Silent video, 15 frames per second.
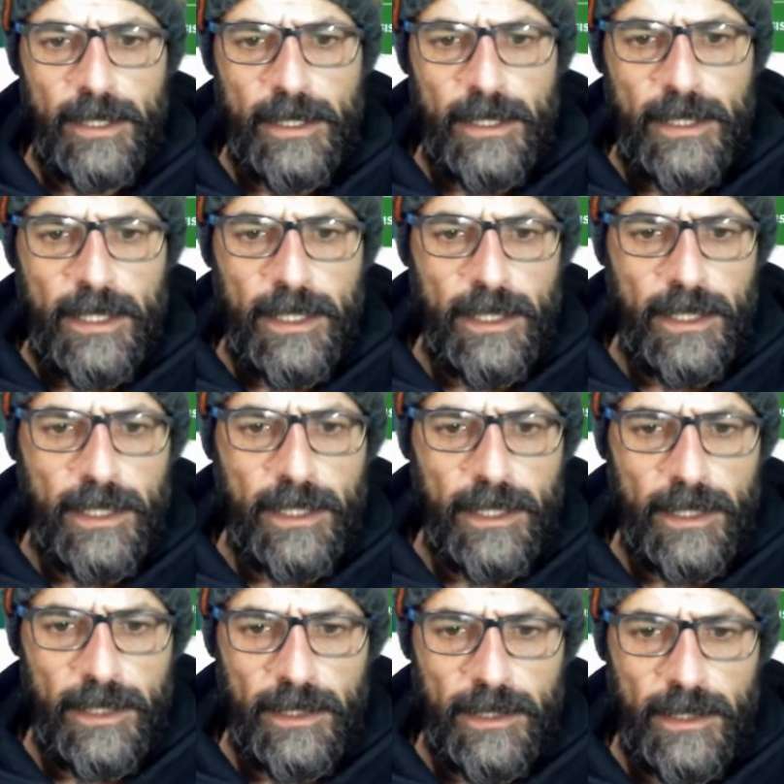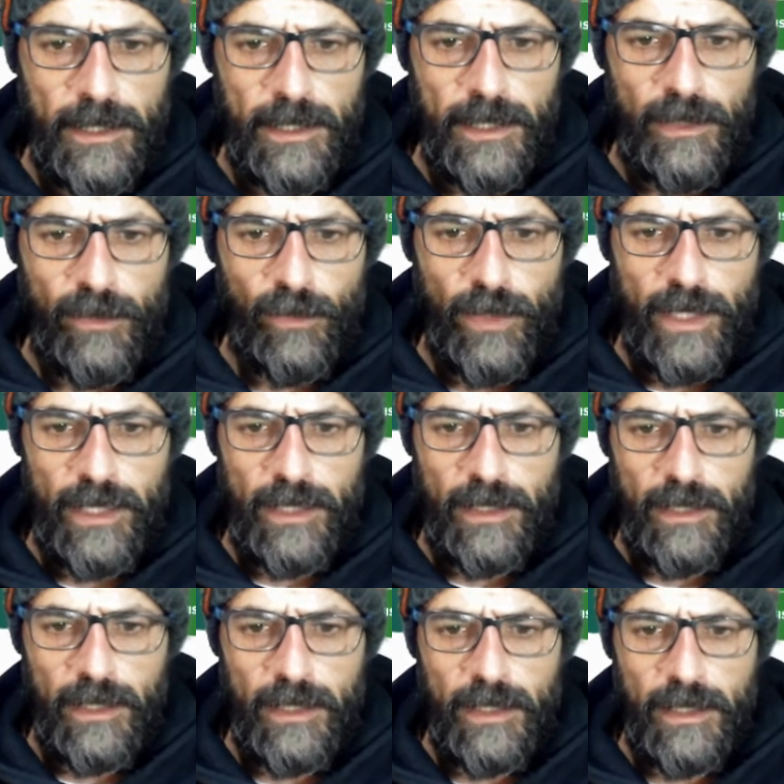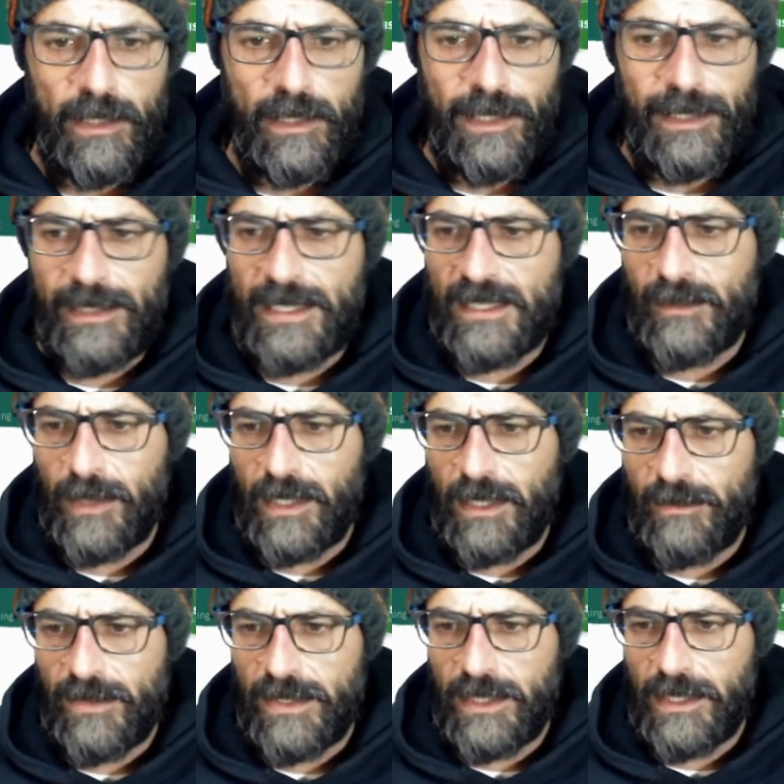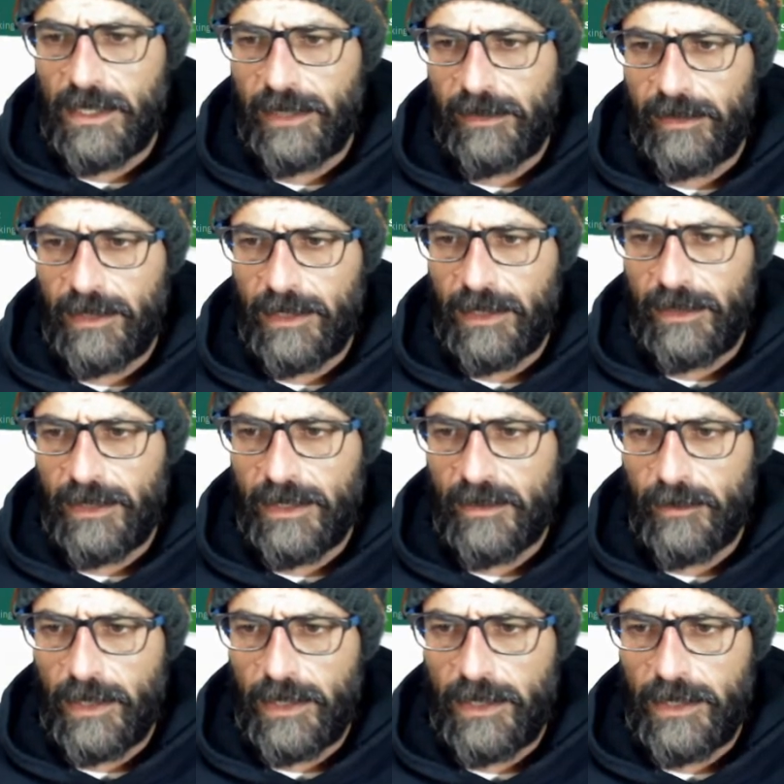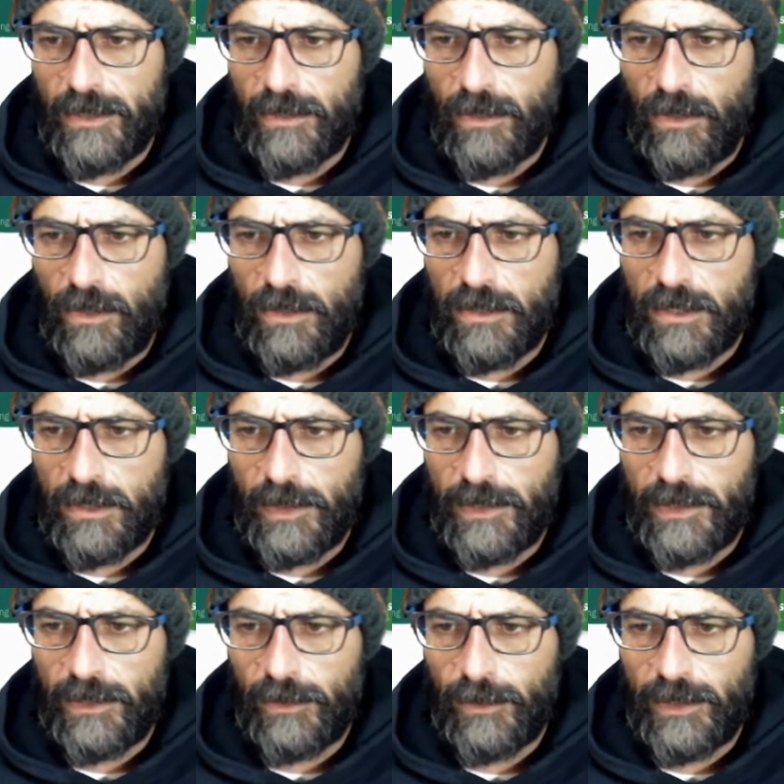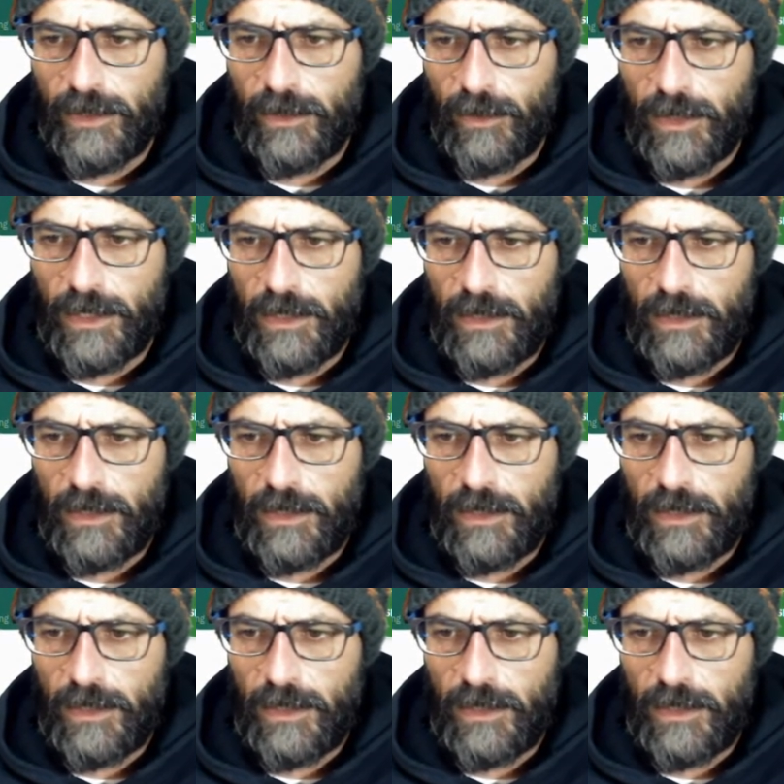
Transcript: And when Ledesma comes in, I think Ledesma is also under 21.